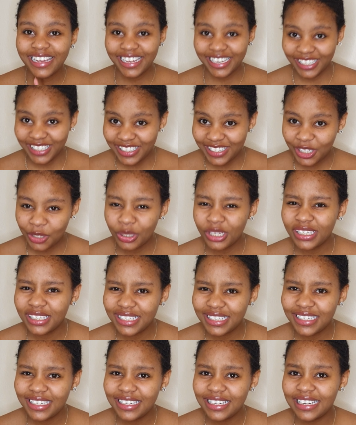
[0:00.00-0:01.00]
in
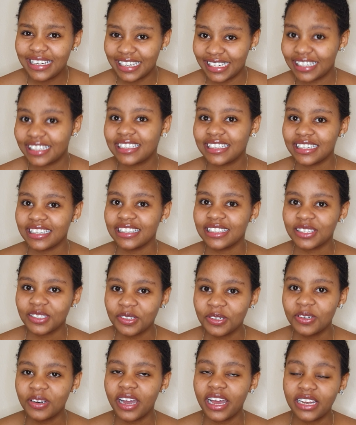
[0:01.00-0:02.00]
2019.
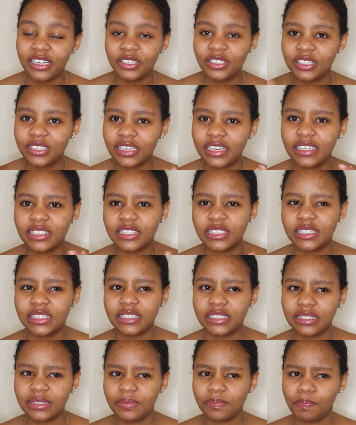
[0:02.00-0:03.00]
So, and it's
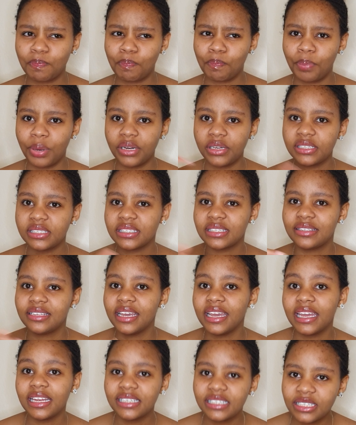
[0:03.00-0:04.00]
past the
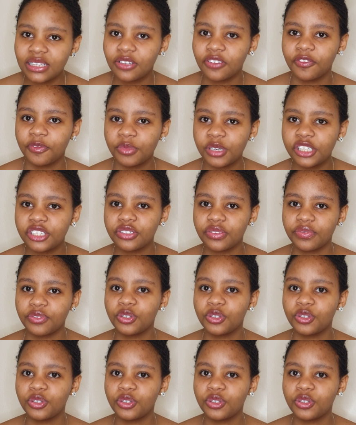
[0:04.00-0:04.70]
18th of March of